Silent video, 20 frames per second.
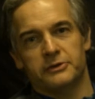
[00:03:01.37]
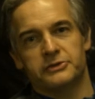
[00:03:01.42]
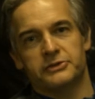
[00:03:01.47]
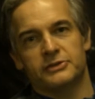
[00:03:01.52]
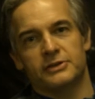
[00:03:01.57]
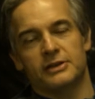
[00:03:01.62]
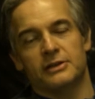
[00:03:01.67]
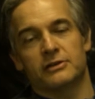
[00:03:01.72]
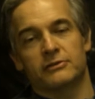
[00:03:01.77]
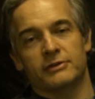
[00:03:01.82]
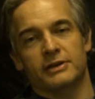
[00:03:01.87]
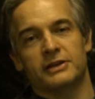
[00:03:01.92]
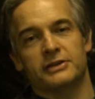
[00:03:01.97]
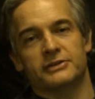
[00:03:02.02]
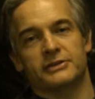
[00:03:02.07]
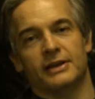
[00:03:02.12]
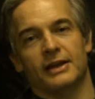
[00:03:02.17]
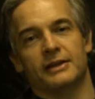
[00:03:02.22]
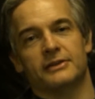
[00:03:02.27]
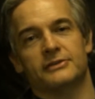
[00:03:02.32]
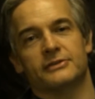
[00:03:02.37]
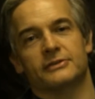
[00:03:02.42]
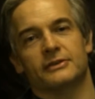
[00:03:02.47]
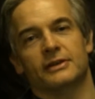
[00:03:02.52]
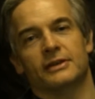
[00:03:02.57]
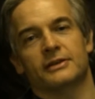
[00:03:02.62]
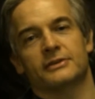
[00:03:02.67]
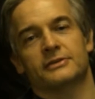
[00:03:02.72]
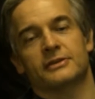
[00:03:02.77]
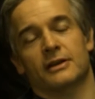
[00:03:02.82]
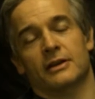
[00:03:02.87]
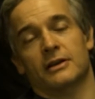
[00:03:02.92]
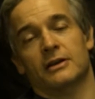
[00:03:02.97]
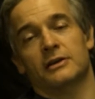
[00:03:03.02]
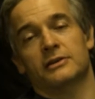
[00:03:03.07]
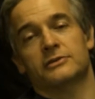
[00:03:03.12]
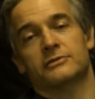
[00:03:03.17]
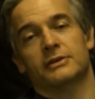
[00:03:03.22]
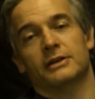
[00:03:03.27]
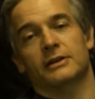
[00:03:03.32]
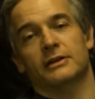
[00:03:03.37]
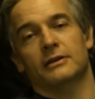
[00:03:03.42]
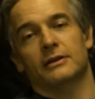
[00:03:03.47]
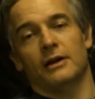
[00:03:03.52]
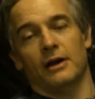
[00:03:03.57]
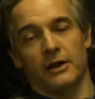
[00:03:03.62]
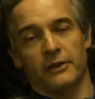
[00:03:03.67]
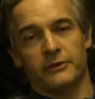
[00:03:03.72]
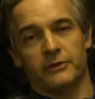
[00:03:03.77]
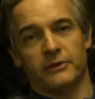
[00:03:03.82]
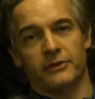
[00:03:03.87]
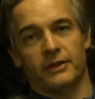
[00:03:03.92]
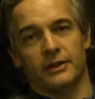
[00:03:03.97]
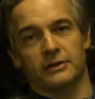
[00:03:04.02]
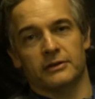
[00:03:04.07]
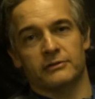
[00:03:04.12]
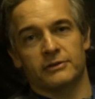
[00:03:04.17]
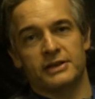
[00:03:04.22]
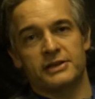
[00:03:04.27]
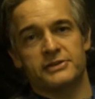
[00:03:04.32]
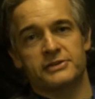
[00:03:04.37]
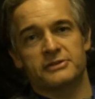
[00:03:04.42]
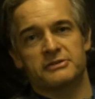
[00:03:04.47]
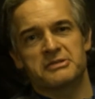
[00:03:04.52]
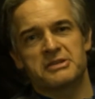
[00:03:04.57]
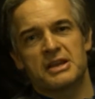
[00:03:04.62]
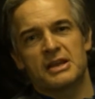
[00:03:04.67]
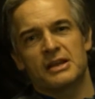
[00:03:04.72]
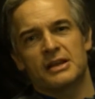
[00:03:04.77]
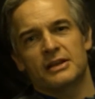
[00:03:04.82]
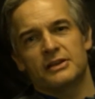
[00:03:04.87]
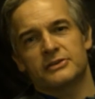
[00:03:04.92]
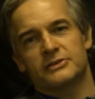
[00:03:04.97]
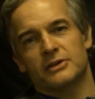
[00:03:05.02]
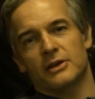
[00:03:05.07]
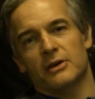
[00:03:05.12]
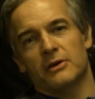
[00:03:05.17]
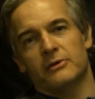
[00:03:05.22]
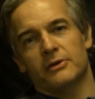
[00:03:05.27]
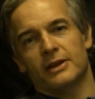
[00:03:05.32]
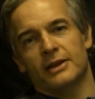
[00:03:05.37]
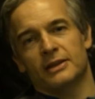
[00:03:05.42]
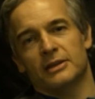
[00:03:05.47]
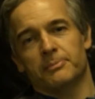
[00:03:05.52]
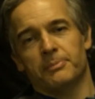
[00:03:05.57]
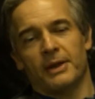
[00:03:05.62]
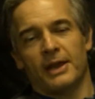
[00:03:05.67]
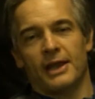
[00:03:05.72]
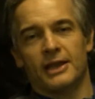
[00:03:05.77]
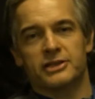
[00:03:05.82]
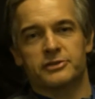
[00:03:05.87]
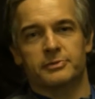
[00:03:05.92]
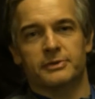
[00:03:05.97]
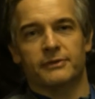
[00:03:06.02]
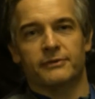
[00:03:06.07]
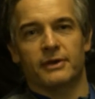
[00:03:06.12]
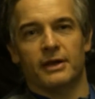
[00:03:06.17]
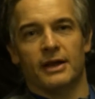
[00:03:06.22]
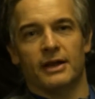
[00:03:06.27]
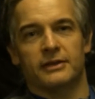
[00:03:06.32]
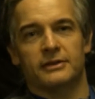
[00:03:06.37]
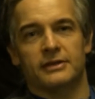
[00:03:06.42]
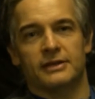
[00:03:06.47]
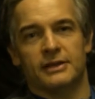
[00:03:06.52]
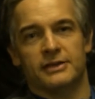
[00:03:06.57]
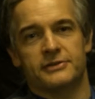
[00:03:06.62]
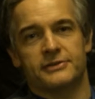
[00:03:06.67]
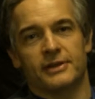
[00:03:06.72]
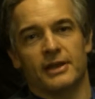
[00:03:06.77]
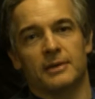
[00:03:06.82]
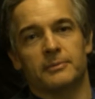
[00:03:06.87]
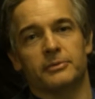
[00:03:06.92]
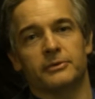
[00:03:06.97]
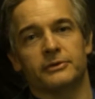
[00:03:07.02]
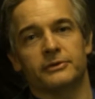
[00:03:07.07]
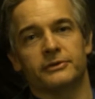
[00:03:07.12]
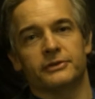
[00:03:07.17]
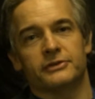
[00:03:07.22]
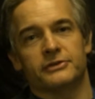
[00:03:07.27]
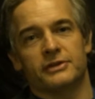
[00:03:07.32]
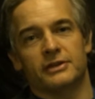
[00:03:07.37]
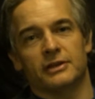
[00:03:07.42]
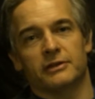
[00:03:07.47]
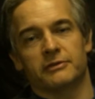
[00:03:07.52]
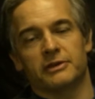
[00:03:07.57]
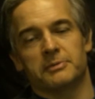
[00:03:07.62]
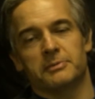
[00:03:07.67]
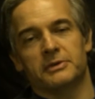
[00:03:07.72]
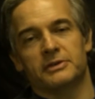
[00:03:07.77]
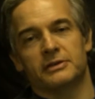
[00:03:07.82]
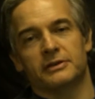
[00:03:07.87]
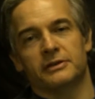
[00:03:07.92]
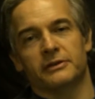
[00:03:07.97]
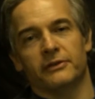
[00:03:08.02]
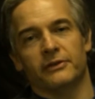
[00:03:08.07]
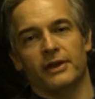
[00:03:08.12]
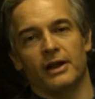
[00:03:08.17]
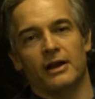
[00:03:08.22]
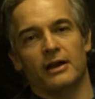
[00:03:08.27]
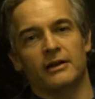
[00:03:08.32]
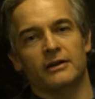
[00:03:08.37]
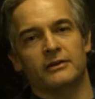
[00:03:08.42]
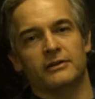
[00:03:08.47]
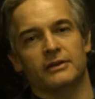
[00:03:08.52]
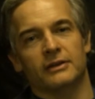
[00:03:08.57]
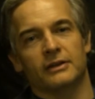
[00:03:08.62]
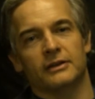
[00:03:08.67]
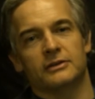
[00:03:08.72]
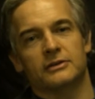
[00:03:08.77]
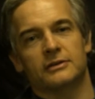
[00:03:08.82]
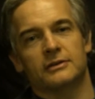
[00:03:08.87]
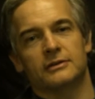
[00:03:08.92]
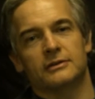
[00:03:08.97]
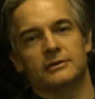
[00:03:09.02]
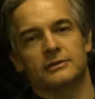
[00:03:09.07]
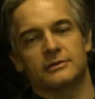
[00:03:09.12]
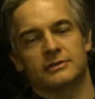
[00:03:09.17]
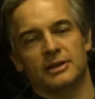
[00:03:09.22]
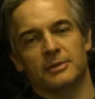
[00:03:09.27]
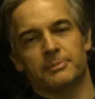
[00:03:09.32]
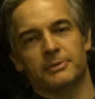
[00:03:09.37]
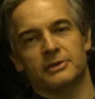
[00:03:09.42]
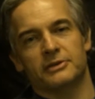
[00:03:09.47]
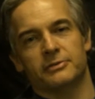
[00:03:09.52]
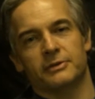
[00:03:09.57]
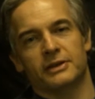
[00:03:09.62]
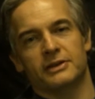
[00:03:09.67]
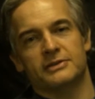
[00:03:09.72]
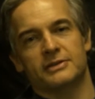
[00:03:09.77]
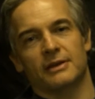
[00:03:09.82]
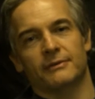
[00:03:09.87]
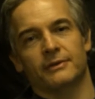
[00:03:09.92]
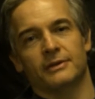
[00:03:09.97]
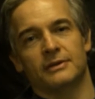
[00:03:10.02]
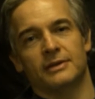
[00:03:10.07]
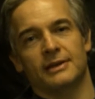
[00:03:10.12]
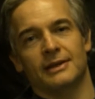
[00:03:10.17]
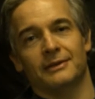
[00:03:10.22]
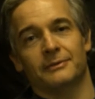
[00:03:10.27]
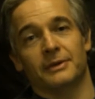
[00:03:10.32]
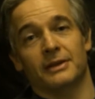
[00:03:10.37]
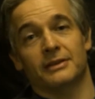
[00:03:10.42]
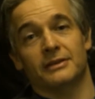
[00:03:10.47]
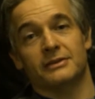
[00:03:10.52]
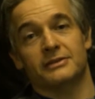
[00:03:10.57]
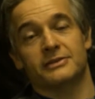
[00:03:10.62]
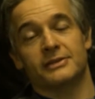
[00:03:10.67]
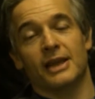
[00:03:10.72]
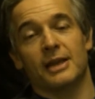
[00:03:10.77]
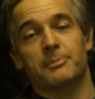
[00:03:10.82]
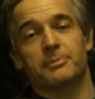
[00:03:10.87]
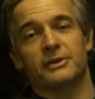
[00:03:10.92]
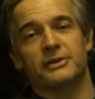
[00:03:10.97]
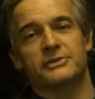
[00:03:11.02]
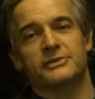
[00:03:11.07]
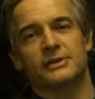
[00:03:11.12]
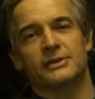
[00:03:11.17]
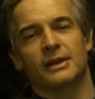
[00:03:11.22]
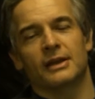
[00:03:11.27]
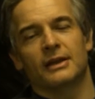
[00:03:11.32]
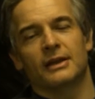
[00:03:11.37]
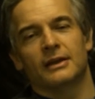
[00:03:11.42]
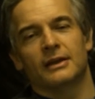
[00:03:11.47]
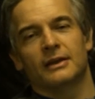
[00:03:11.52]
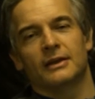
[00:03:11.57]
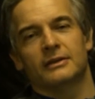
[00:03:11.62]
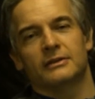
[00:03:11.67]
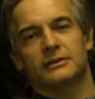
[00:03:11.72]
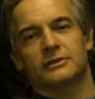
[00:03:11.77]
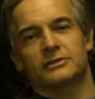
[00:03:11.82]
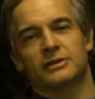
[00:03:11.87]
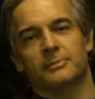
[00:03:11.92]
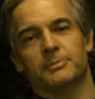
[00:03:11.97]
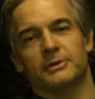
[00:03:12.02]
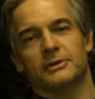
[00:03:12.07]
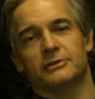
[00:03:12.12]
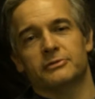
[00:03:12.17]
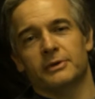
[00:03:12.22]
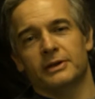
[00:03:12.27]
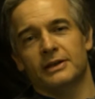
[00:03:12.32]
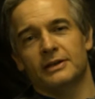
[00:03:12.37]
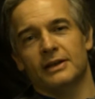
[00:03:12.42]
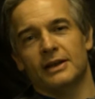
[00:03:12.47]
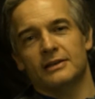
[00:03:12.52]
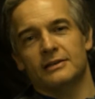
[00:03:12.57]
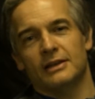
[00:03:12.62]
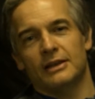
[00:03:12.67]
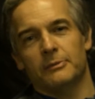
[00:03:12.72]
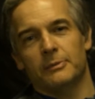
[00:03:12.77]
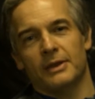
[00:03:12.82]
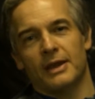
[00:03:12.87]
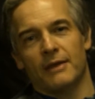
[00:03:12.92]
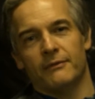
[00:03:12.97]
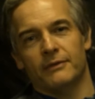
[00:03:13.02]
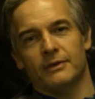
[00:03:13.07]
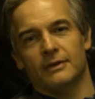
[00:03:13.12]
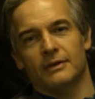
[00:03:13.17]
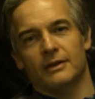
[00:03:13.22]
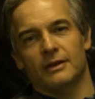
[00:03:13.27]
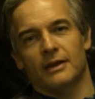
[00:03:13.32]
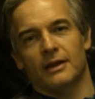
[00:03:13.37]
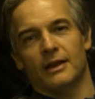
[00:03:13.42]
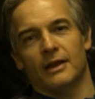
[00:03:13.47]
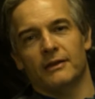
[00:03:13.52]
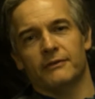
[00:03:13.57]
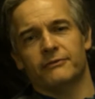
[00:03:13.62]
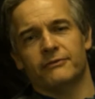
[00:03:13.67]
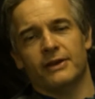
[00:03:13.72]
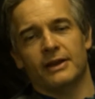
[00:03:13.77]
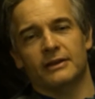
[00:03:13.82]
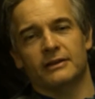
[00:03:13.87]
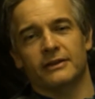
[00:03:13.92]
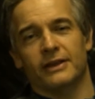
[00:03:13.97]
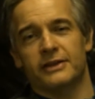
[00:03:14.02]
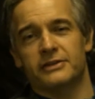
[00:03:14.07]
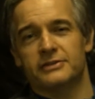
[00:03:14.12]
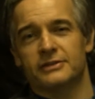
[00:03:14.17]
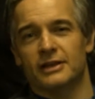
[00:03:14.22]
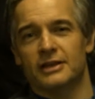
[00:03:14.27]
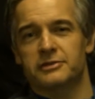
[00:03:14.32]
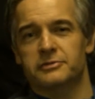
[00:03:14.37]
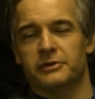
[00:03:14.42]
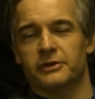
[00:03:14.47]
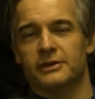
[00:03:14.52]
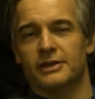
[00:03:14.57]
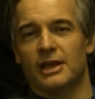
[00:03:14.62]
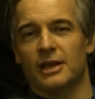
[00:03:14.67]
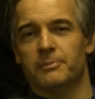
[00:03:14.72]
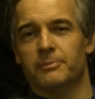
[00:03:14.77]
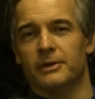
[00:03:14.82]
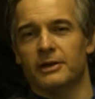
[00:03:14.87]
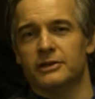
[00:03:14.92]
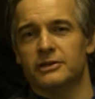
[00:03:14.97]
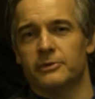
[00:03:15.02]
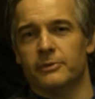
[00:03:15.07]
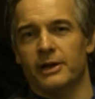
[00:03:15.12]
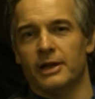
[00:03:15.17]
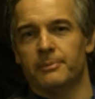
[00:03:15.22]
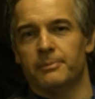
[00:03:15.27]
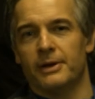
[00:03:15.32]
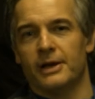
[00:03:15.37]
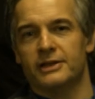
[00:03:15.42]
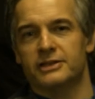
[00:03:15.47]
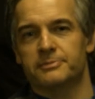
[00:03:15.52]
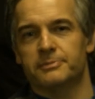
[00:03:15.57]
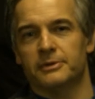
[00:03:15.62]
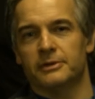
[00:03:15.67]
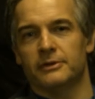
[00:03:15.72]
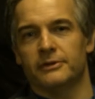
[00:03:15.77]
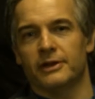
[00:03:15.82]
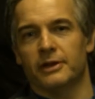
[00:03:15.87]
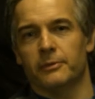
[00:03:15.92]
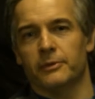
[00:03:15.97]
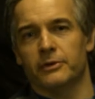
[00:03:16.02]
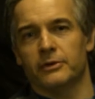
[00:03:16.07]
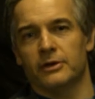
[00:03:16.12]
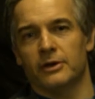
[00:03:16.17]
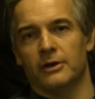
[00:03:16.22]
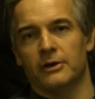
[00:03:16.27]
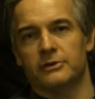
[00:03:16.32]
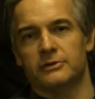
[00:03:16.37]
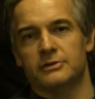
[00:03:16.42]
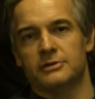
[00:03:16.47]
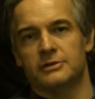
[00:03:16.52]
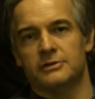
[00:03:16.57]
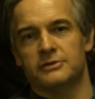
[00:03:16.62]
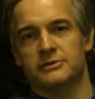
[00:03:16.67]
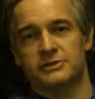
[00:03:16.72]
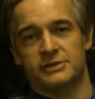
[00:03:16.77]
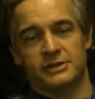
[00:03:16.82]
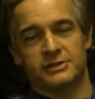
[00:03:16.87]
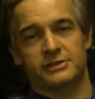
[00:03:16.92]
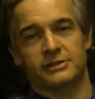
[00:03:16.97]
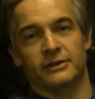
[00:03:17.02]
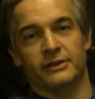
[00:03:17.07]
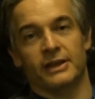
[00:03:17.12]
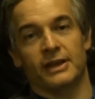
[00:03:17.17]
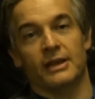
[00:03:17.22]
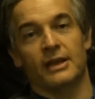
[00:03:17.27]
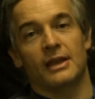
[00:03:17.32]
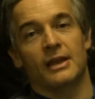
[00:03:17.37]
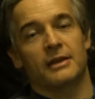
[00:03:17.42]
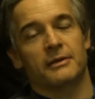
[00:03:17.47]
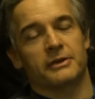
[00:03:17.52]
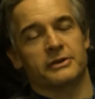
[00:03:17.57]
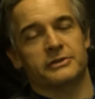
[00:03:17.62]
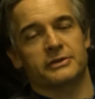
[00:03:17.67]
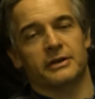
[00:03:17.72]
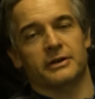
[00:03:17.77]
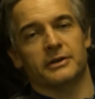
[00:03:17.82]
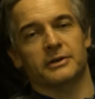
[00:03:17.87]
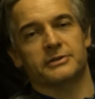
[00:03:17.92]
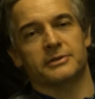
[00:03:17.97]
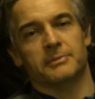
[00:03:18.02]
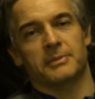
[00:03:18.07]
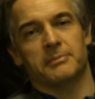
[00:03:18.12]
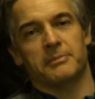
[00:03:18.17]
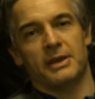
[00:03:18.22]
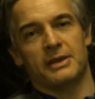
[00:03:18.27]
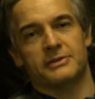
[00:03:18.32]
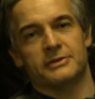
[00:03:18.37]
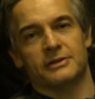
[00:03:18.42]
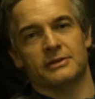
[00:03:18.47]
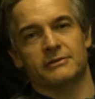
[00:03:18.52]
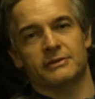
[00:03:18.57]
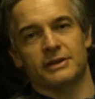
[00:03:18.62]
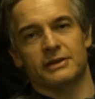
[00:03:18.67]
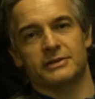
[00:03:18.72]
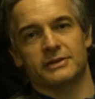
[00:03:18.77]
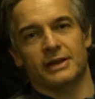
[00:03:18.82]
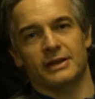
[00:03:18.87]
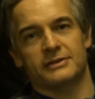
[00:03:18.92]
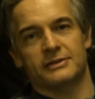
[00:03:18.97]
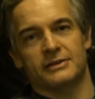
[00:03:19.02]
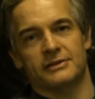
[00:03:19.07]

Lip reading: see Greek sites in a country other than Greece. So in the past, we've gone to Istanbul to see the Greek material there. The trip in 2017 went to Cyprus. The trip in 2019, we haven't finalized schedule yet, but it's quite possible that we'll go to Sicily because there are some amazing Greek sites in